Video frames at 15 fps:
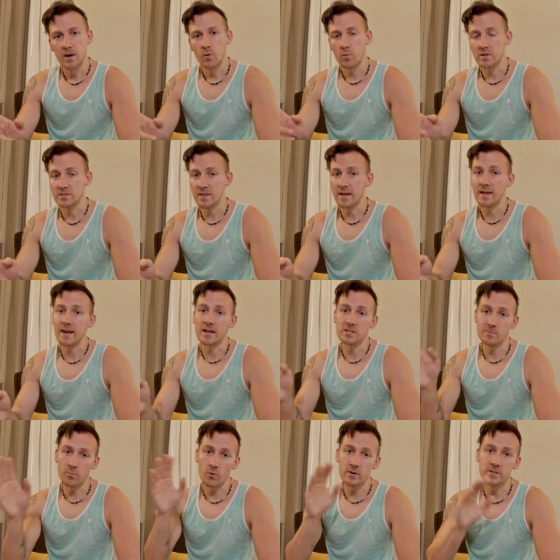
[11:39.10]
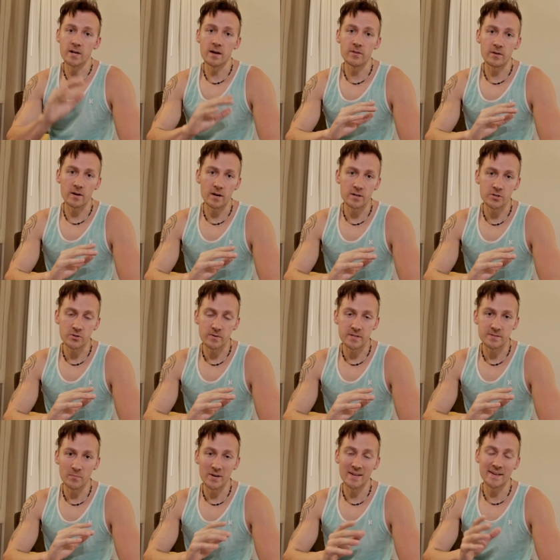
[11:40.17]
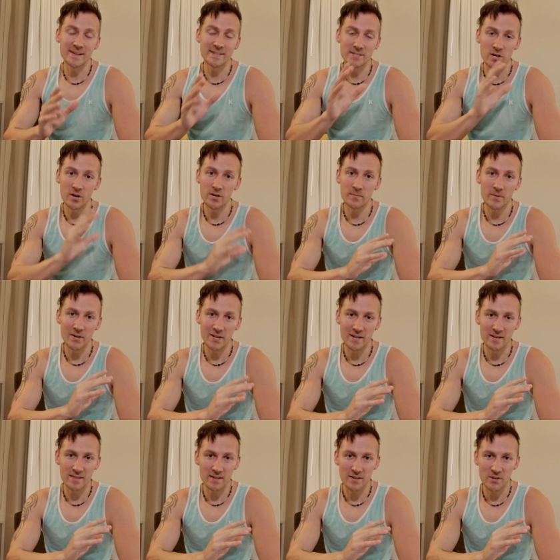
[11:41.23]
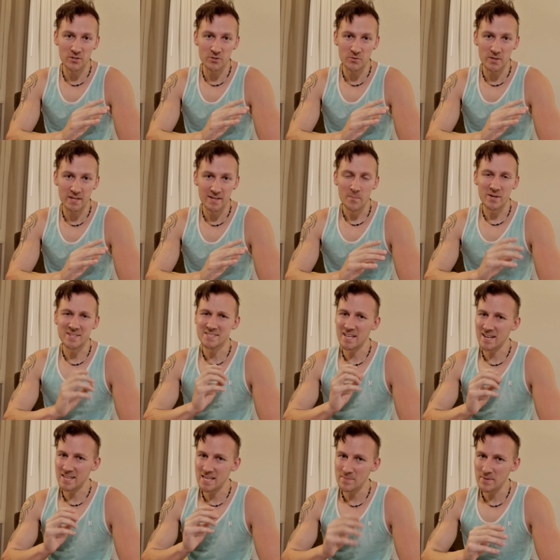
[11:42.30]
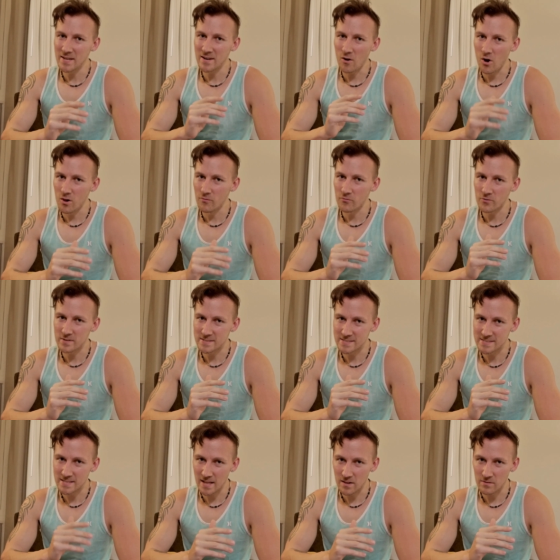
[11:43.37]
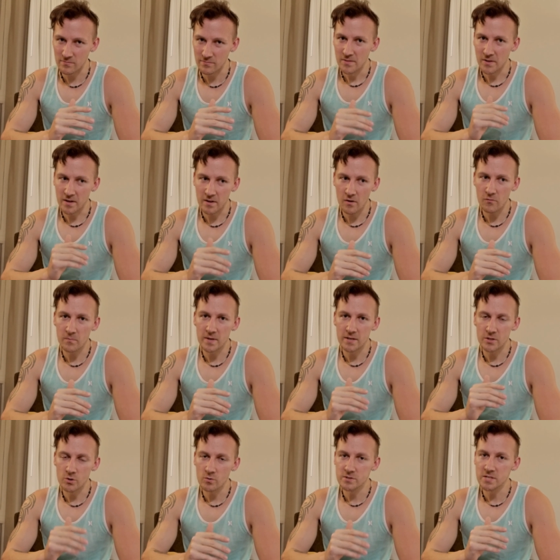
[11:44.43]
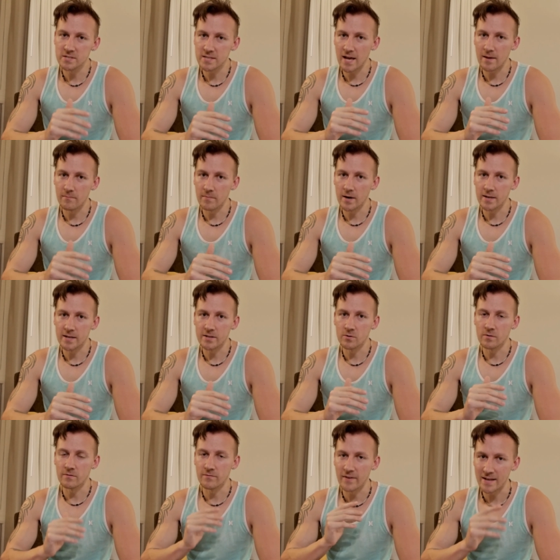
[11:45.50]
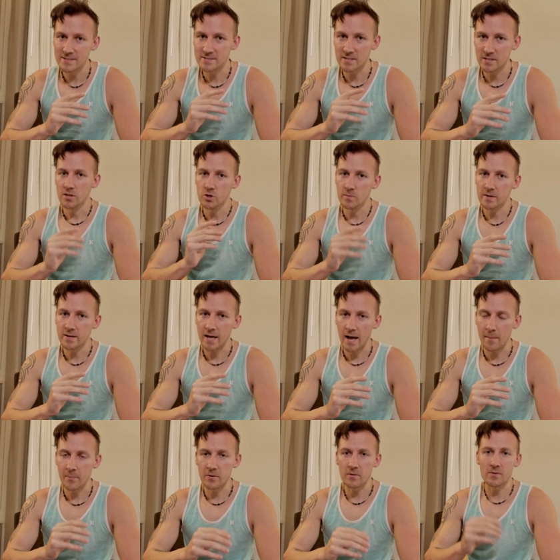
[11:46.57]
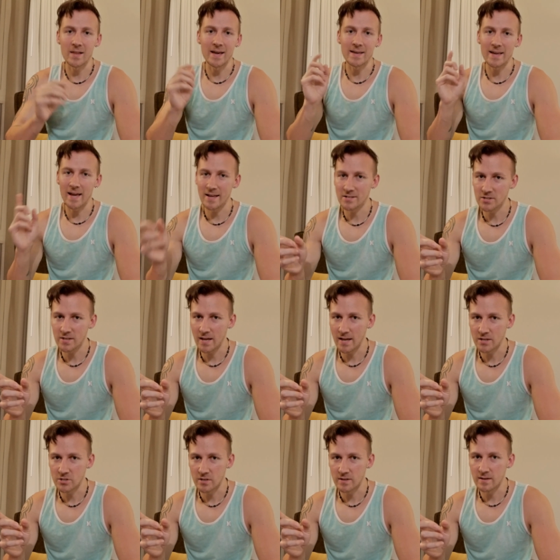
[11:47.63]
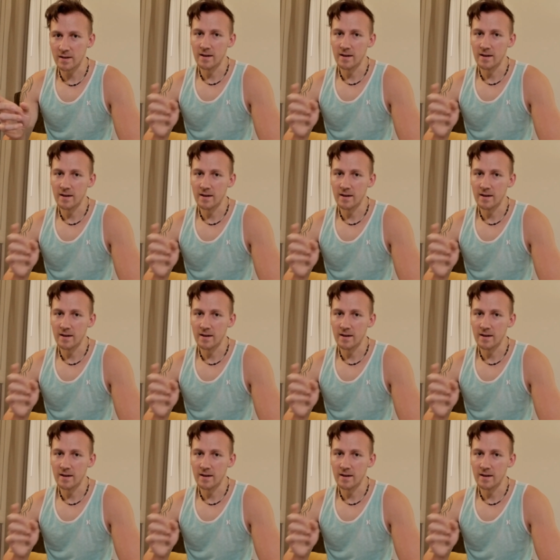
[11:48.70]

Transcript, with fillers: which they can export to other countries, bringing a ton of money into the country. But instead of keeping it all for itself, the government uses that money to invest in human capital like education